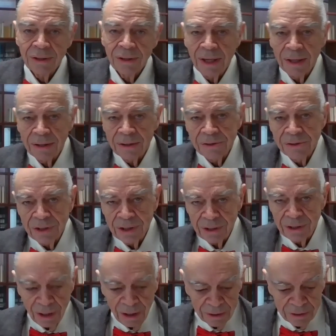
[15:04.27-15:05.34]
Carolina
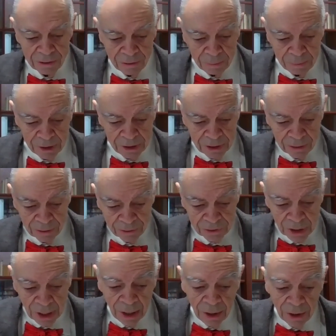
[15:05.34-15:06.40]
genealogical materials.